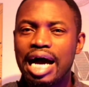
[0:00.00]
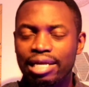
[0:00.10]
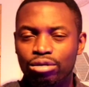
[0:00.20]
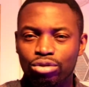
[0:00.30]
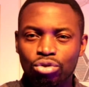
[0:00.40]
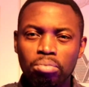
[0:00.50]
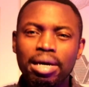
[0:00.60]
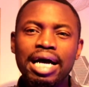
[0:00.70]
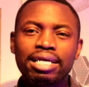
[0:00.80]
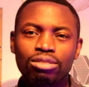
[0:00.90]
I don't do
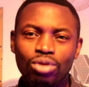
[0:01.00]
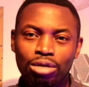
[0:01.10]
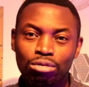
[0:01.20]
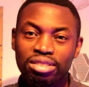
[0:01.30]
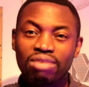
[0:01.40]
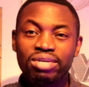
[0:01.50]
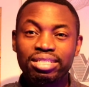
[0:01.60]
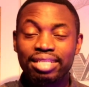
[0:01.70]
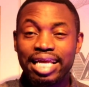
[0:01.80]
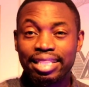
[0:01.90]
my dollar cost
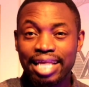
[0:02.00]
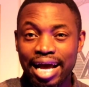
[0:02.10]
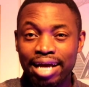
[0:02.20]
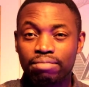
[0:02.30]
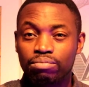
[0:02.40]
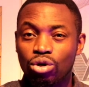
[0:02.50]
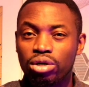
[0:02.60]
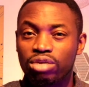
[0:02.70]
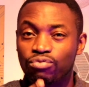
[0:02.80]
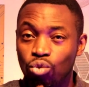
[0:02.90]
averaging like that. But
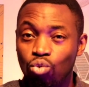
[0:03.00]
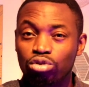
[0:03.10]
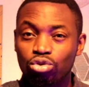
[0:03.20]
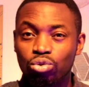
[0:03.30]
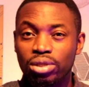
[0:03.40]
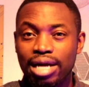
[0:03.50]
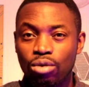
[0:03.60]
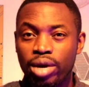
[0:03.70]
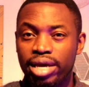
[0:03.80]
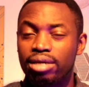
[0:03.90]
if you want to do it
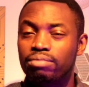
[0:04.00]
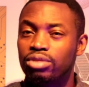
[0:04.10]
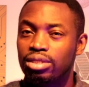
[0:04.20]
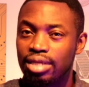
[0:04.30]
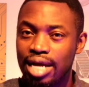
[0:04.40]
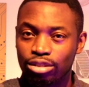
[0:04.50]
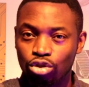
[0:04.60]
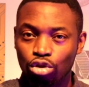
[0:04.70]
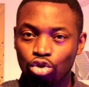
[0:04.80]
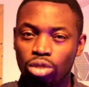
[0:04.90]
that way, that's
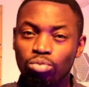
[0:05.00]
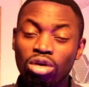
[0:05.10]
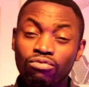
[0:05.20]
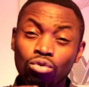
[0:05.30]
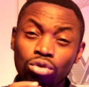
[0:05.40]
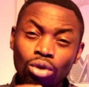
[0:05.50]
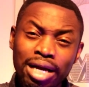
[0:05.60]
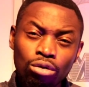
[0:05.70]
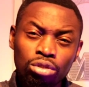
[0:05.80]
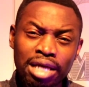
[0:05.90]
your choice. But if you
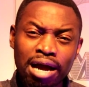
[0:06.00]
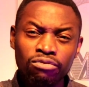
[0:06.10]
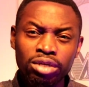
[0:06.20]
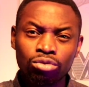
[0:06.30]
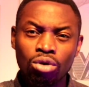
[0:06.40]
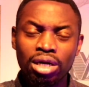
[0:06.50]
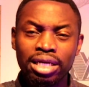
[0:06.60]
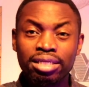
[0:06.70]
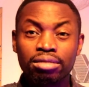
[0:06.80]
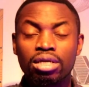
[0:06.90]
dollar cost average
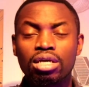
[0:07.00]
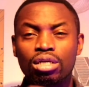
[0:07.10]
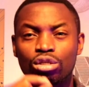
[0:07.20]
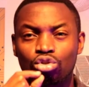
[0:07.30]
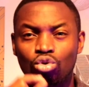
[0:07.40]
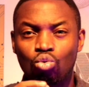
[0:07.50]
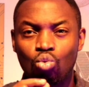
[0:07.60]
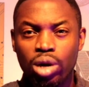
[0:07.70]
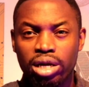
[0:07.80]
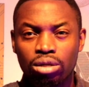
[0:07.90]
wrongly, you
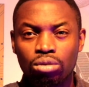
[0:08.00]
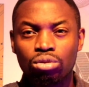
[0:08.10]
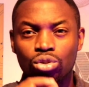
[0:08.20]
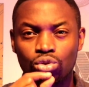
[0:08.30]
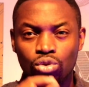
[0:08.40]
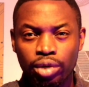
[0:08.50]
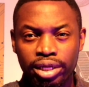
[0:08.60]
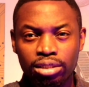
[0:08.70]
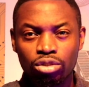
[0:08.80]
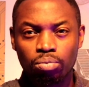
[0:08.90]
will
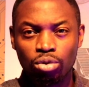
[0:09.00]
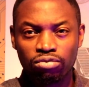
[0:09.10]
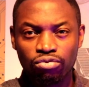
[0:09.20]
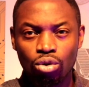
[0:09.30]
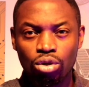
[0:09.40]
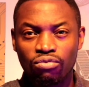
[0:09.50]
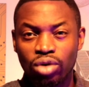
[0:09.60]
ruin your portfolio.